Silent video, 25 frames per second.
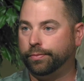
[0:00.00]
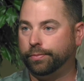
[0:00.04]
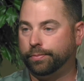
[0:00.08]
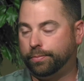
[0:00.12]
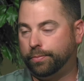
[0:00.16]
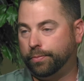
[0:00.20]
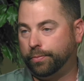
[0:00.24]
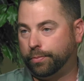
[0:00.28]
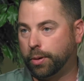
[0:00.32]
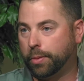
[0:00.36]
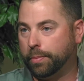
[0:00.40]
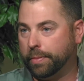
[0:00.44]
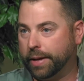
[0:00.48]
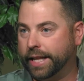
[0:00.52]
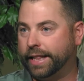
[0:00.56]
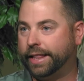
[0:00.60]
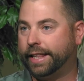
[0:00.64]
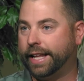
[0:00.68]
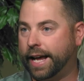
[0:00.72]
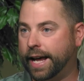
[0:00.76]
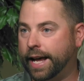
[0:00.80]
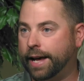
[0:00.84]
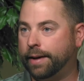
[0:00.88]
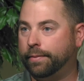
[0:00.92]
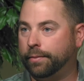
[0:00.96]
permit
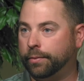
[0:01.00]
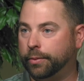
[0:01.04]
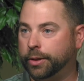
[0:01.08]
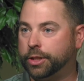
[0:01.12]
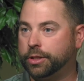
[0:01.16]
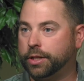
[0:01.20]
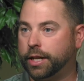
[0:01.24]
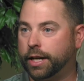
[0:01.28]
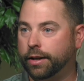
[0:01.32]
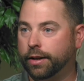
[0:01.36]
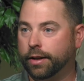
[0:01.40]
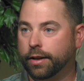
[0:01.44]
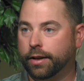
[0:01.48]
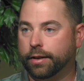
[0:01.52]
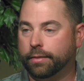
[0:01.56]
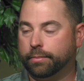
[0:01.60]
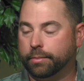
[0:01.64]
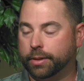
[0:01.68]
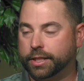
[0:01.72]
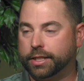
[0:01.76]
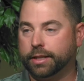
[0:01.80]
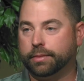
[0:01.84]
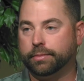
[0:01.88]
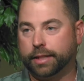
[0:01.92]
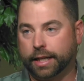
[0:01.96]
that, and we try to. But
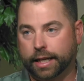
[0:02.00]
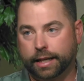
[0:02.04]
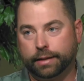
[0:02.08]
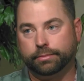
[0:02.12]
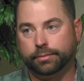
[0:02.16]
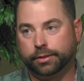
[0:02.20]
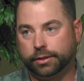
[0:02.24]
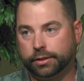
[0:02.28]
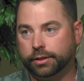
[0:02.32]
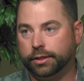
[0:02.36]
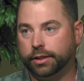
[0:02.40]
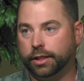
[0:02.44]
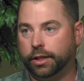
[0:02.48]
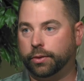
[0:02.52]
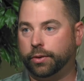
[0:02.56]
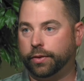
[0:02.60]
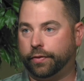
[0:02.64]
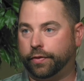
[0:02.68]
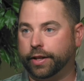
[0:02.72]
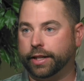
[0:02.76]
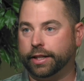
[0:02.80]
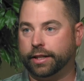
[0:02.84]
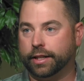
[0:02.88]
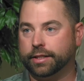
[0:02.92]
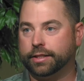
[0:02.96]
sometimes, if
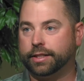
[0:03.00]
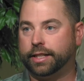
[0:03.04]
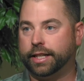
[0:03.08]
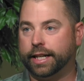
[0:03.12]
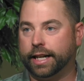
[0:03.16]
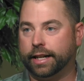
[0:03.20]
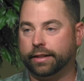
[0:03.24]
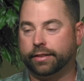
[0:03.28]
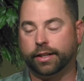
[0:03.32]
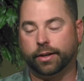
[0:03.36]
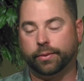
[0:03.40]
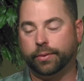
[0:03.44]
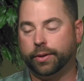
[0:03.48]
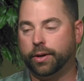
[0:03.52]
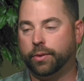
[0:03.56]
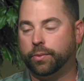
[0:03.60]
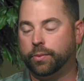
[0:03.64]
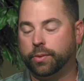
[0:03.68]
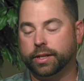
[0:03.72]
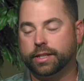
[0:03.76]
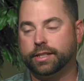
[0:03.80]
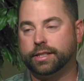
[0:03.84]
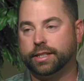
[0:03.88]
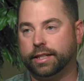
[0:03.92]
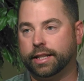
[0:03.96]
it does get out there, we don't want
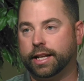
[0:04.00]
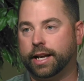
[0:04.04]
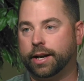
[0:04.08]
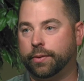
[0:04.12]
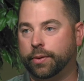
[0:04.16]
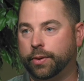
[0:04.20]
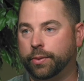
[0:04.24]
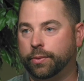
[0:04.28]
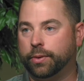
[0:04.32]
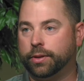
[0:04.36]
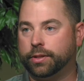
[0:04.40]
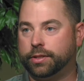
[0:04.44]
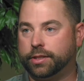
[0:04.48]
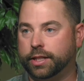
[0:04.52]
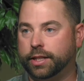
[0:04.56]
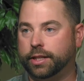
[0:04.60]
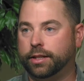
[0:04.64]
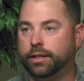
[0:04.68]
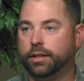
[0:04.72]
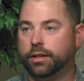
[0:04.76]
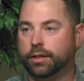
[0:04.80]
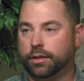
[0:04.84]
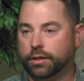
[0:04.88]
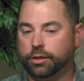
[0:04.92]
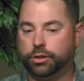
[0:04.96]
to see that. We want to see
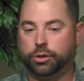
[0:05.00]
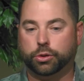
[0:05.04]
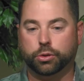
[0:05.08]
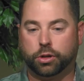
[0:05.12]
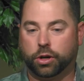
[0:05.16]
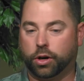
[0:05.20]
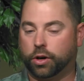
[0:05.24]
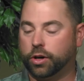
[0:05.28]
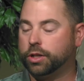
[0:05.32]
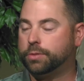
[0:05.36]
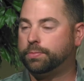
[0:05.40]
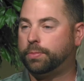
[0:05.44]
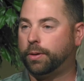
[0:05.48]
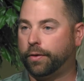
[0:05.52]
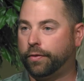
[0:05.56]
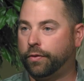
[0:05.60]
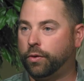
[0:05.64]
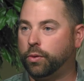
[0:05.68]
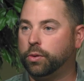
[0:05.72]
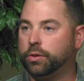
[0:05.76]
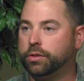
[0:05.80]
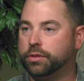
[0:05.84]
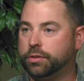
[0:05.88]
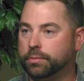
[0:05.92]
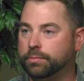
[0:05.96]
2 carts per
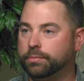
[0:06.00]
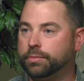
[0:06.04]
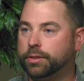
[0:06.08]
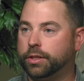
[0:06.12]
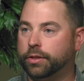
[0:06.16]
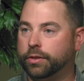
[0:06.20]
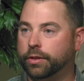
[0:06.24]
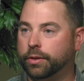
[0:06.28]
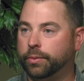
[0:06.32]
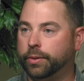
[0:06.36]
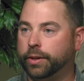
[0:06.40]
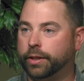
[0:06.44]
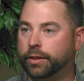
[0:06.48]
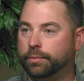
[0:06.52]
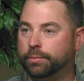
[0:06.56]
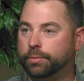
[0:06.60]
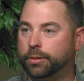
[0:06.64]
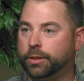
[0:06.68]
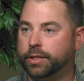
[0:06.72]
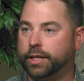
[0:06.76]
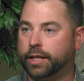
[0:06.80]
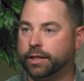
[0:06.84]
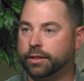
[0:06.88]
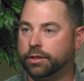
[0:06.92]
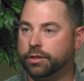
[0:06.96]
foursome so that we can
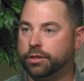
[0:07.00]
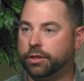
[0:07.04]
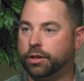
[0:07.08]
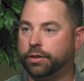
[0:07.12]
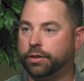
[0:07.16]
protect the turf.